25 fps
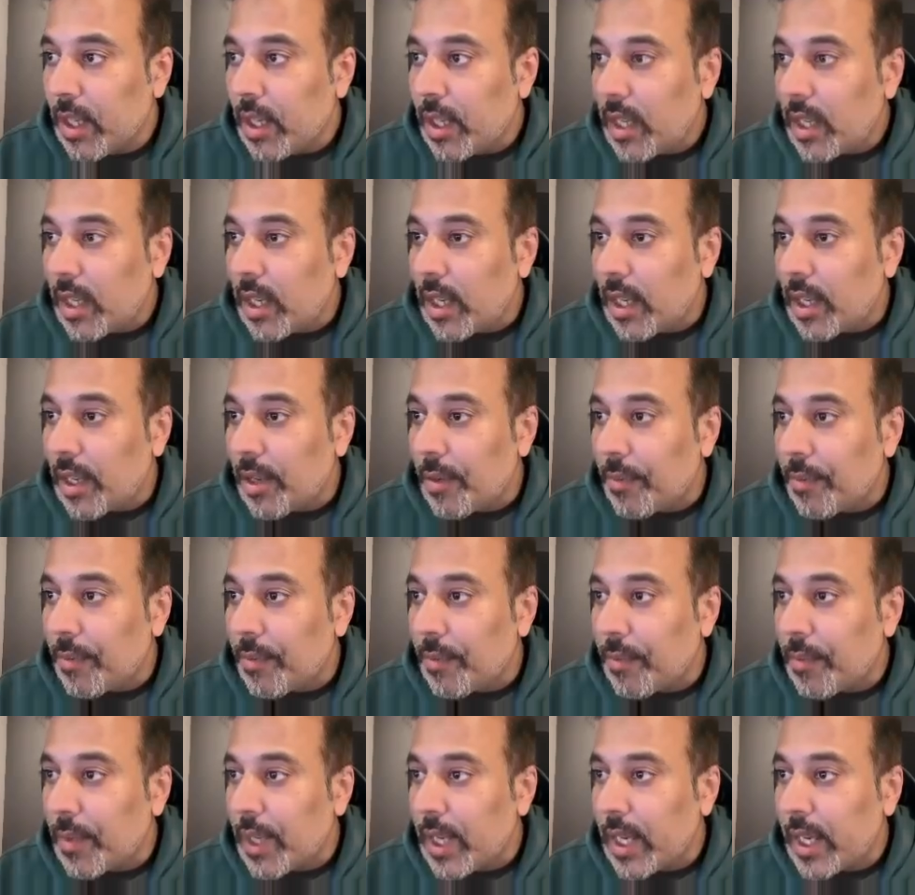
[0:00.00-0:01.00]

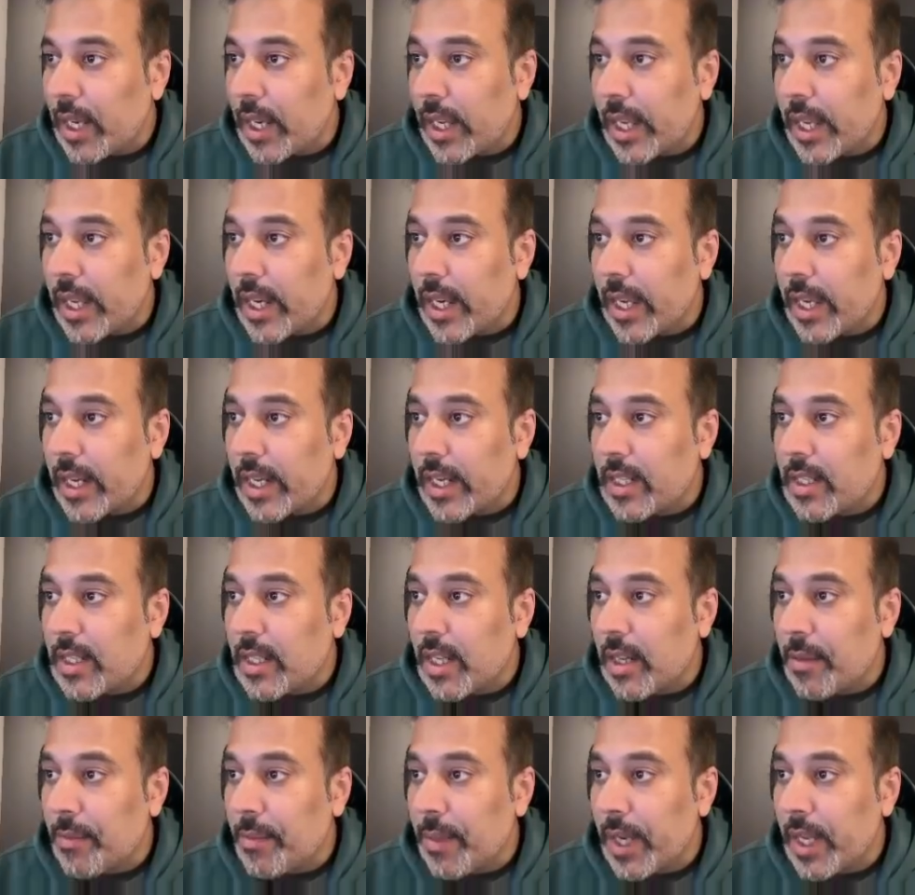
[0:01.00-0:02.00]
And again, like it's
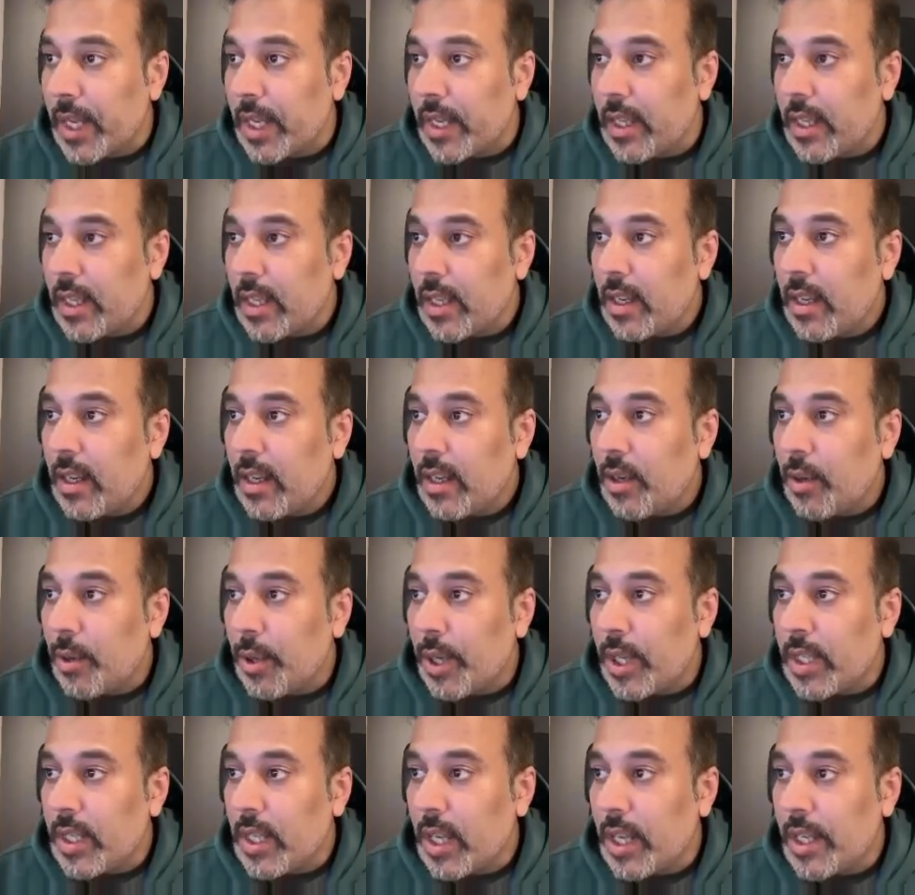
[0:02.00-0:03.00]
done by
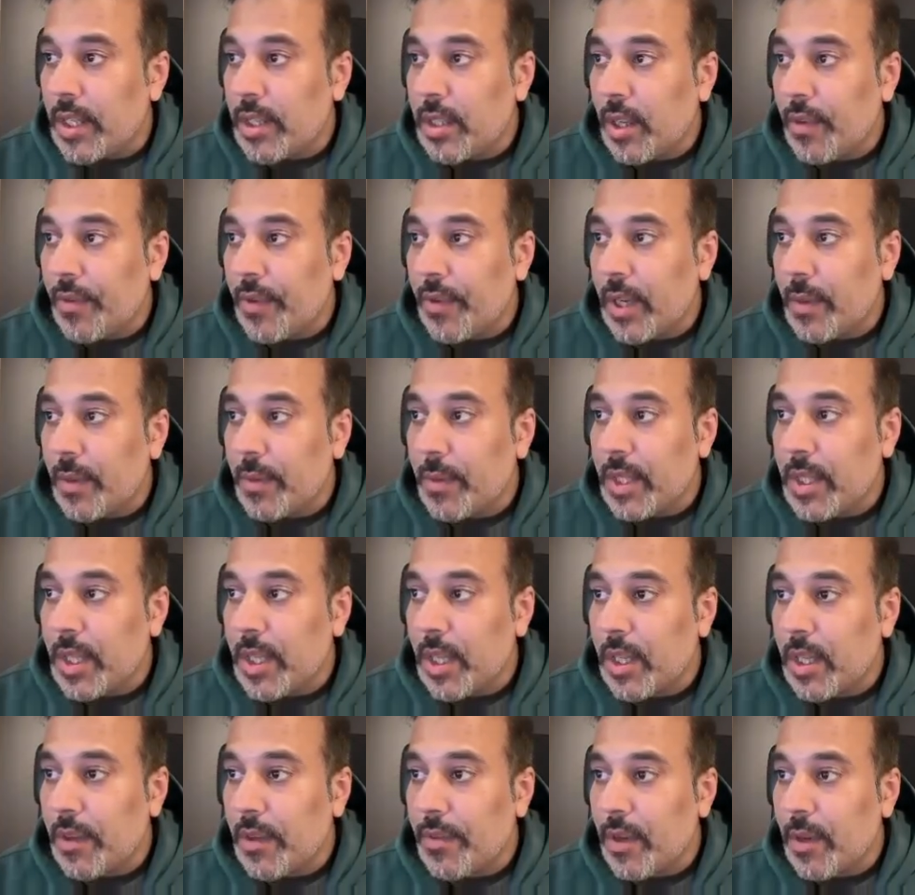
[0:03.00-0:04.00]
loading the list of
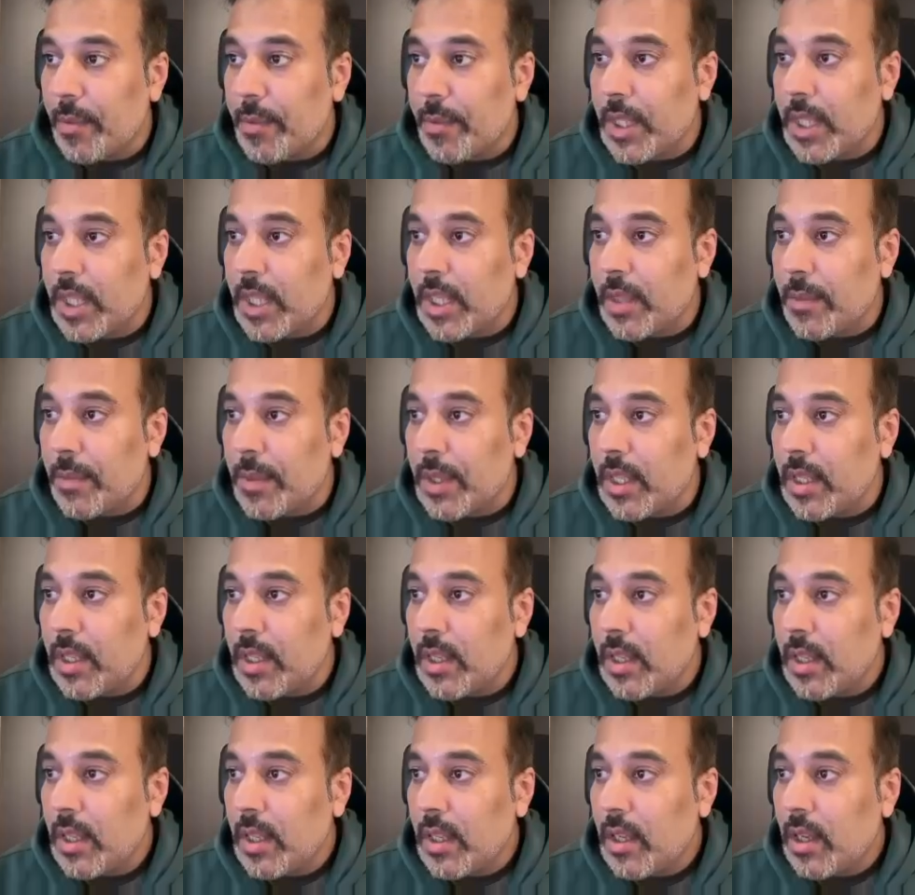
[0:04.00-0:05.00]
administrator from the DB
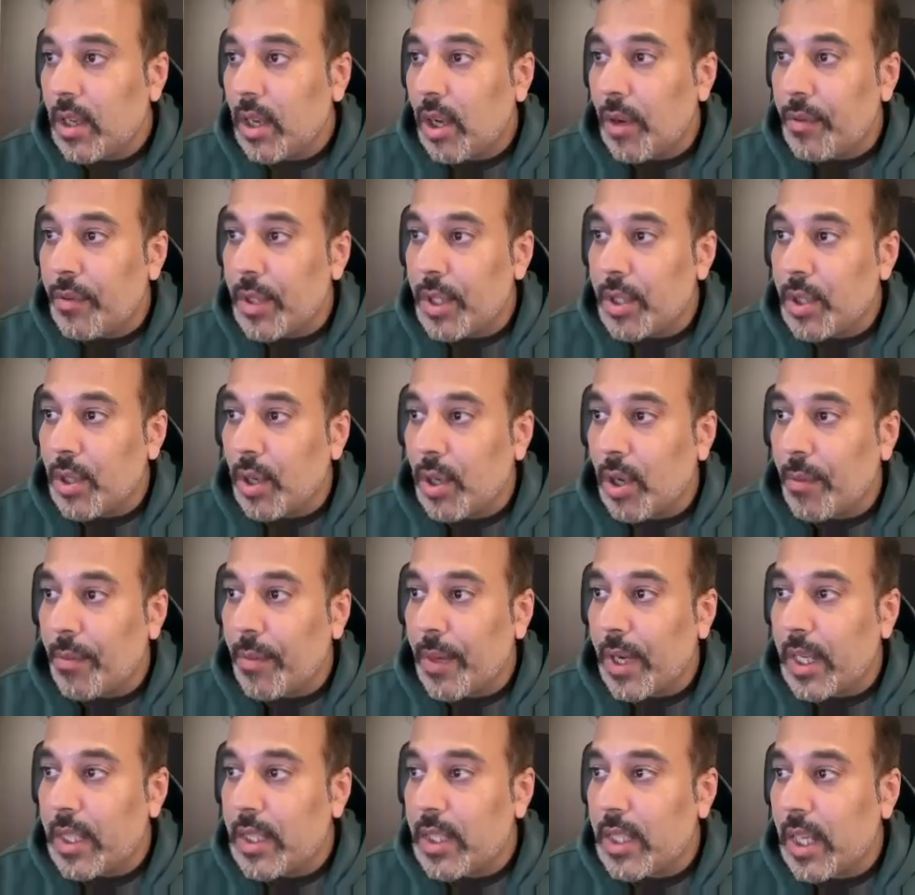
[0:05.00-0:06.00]
of the
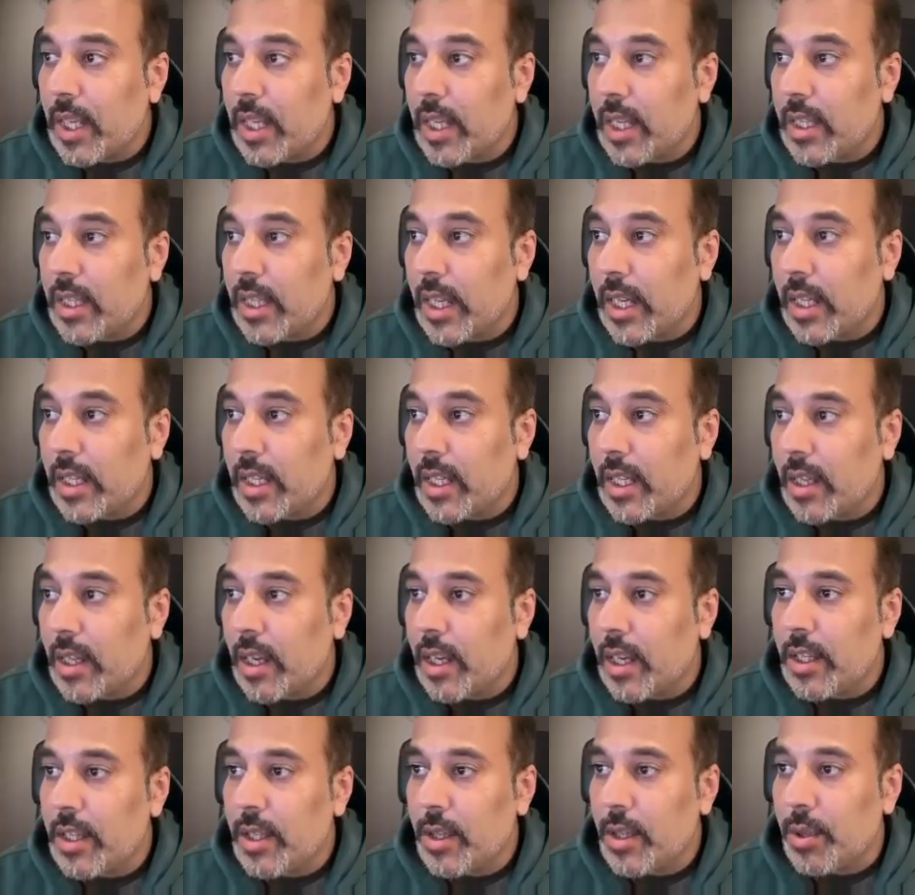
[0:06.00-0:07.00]
shop and checking that the
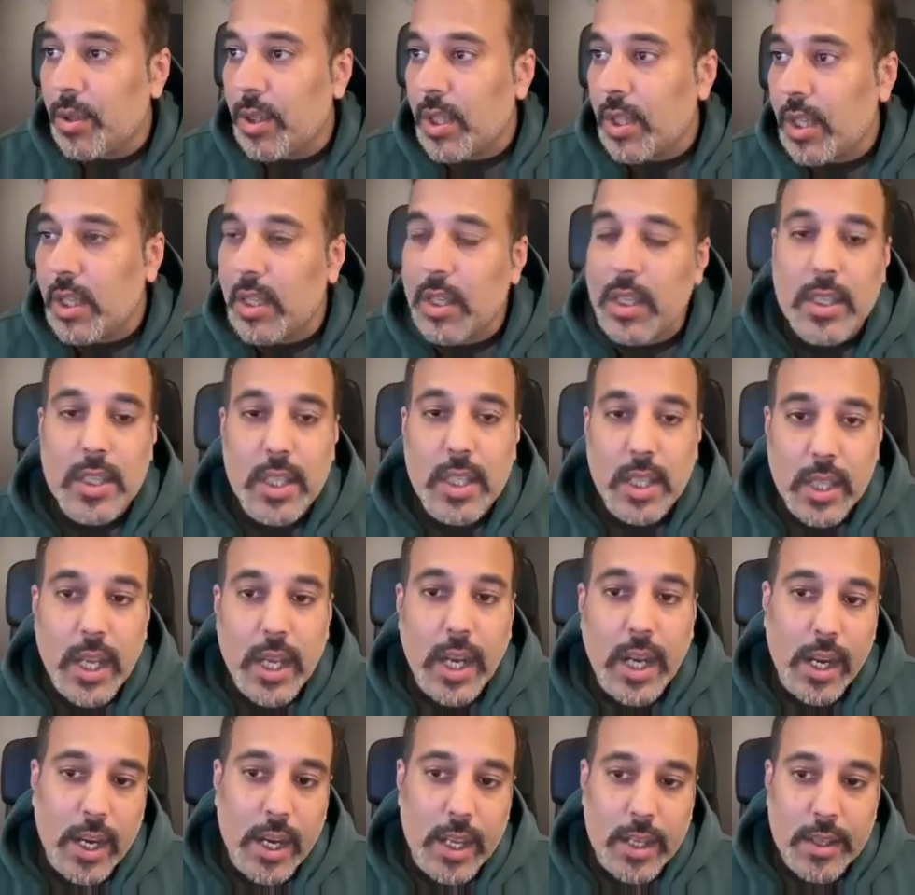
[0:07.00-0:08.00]
current user is in
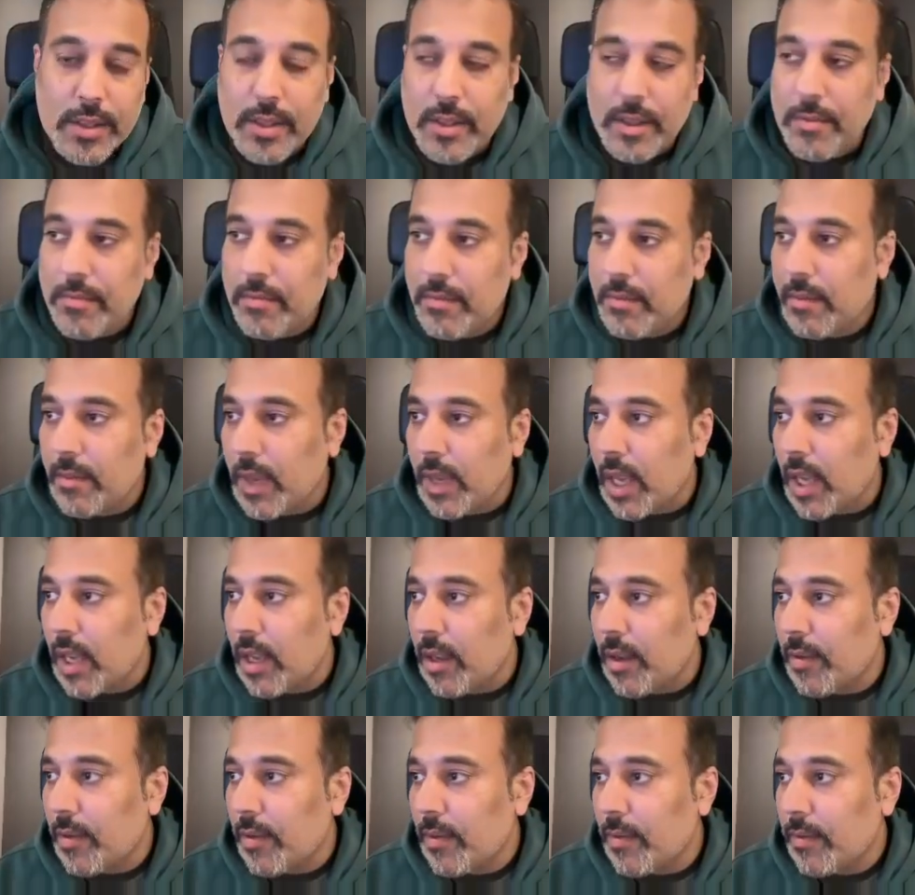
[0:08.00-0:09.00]
that list.
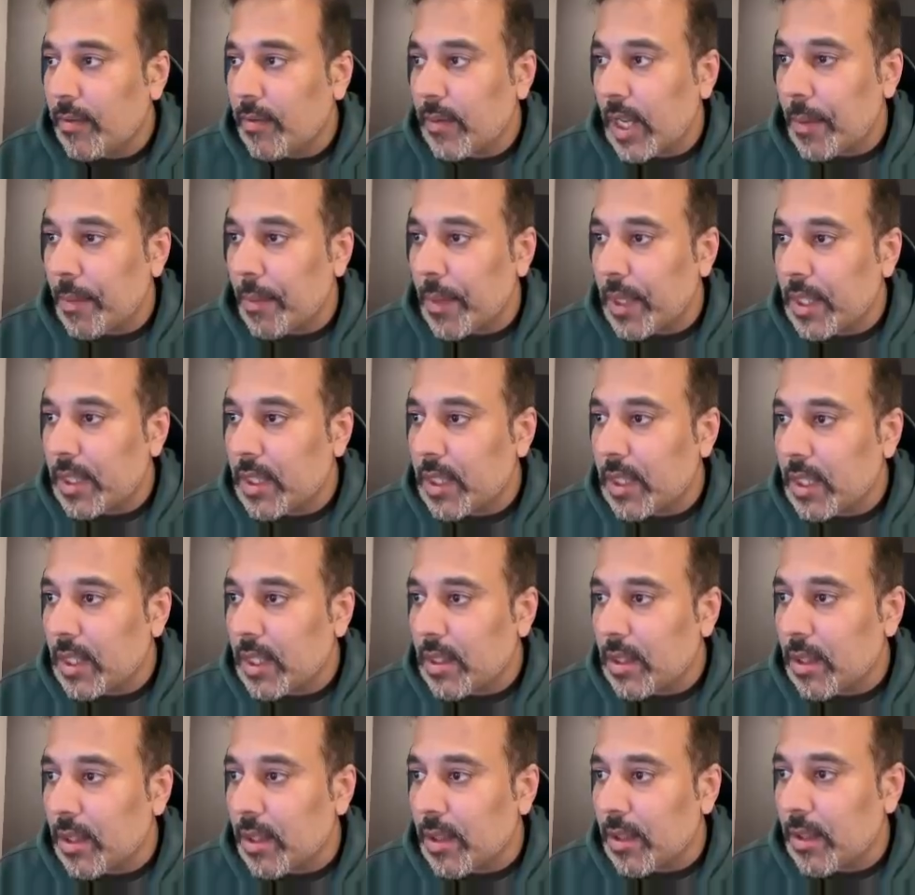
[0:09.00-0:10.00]
That makes sense.